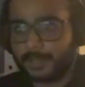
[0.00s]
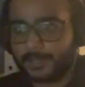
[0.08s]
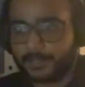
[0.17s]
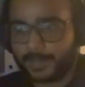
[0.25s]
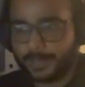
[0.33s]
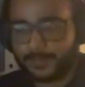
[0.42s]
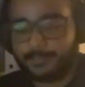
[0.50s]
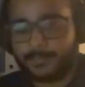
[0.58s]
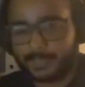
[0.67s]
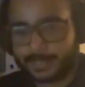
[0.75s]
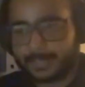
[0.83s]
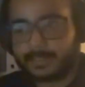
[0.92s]
The
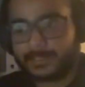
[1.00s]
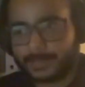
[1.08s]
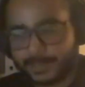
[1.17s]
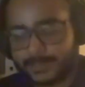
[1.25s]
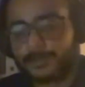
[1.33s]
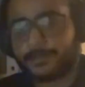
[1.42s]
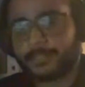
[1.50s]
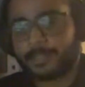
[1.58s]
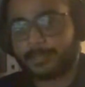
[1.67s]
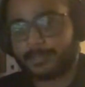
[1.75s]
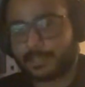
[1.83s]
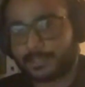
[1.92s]
RBI is the
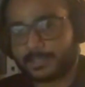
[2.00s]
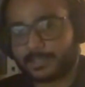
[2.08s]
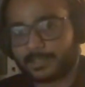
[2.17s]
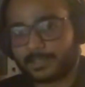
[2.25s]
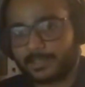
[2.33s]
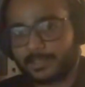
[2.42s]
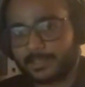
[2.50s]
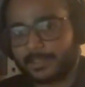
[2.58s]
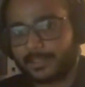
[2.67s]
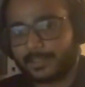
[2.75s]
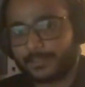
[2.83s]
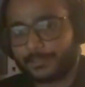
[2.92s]
middle person.
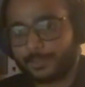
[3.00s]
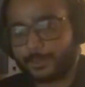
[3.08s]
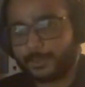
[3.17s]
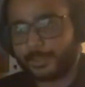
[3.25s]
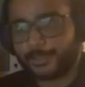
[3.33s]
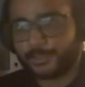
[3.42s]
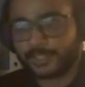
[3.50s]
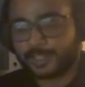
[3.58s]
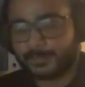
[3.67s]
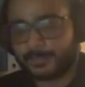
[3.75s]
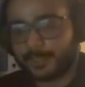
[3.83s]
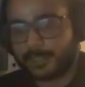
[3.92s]
Like if you were to
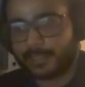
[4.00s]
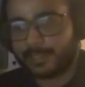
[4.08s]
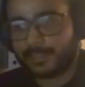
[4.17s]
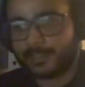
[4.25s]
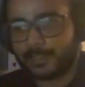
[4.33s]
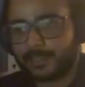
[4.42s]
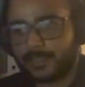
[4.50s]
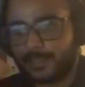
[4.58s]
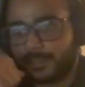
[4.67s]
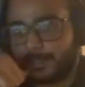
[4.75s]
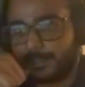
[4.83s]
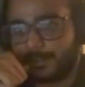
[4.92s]
send me
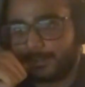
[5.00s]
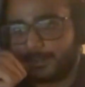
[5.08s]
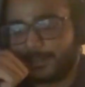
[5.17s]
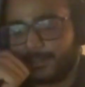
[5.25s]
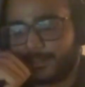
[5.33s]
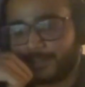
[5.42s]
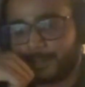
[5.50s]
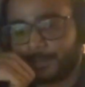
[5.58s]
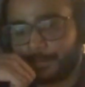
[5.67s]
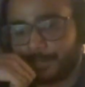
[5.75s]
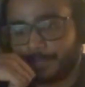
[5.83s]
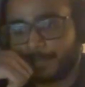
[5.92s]
the digital
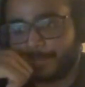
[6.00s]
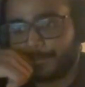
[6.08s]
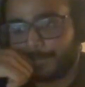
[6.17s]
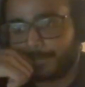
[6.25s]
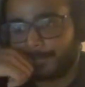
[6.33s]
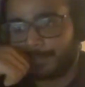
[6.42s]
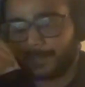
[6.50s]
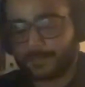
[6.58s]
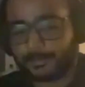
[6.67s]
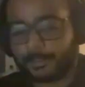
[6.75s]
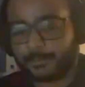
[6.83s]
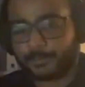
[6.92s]
rupee, the
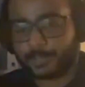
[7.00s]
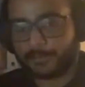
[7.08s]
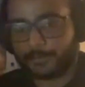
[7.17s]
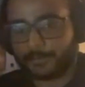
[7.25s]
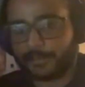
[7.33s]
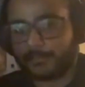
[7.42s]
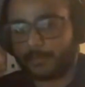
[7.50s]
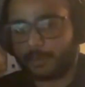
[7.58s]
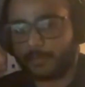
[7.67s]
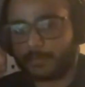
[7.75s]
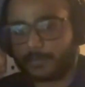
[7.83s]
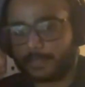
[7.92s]
RBI would have to be
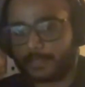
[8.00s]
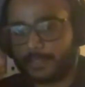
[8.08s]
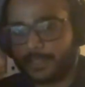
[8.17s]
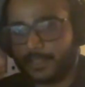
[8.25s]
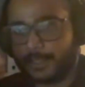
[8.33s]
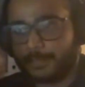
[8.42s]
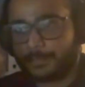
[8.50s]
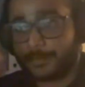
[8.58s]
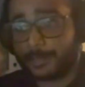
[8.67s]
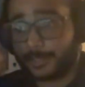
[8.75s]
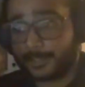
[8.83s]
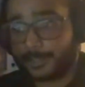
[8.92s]
involved.
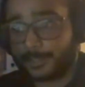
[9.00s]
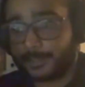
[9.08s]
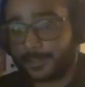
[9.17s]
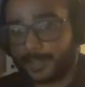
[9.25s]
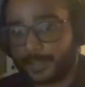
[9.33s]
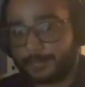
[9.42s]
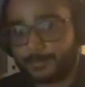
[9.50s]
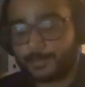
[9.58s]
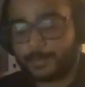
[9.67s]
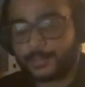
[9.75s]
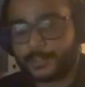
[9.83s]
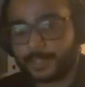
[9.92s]
But if you
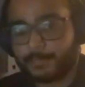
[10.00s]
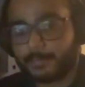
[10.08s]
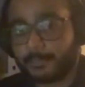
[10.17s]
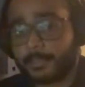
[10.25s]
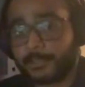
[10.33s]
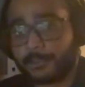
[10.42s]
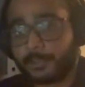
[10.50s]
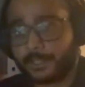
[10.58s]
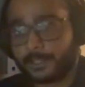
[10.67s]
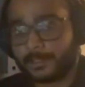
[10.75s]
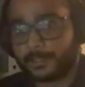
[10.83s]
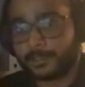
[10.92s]
were to send me
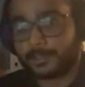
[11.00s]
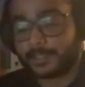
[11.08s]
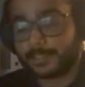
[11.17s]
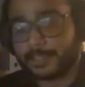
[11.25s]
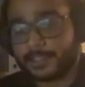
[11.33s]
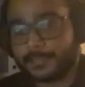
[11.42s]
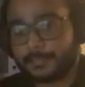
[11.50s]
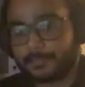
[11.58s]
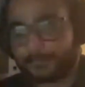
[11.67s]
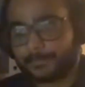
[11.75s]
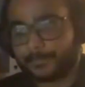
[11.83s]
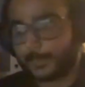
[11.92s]
Bitcoin or Ethereum,
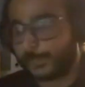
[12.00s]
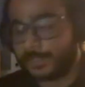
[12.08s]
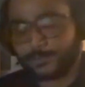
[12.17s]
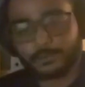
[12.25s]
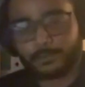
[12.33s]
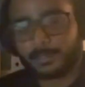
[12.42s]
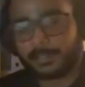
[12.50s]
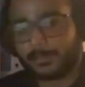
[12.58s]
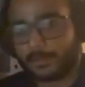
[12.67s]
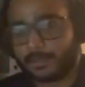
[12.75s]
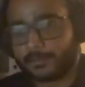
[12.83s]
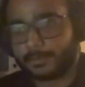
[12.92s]
nobody would be
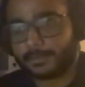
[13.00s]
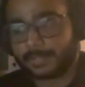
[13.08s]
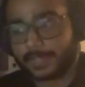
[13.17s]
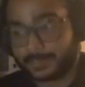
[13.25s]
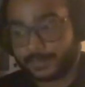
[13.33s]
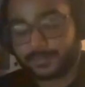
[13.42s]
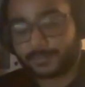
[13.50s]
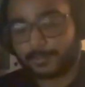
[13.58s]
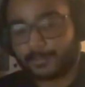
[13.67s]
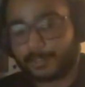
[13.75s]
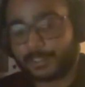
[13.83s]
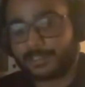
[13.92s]
involved. That's
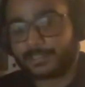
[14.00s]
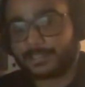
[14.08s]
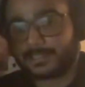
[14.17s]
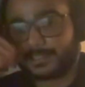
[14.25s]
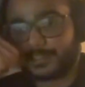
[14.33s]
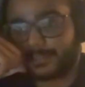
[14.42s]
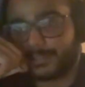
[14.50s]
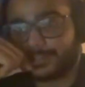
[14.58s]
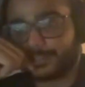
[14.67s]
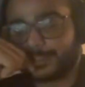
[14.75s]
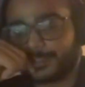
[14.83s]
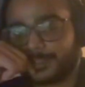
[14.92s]
what
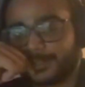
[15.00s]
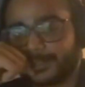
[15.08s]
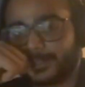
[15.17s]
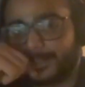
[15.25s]
decentralization is.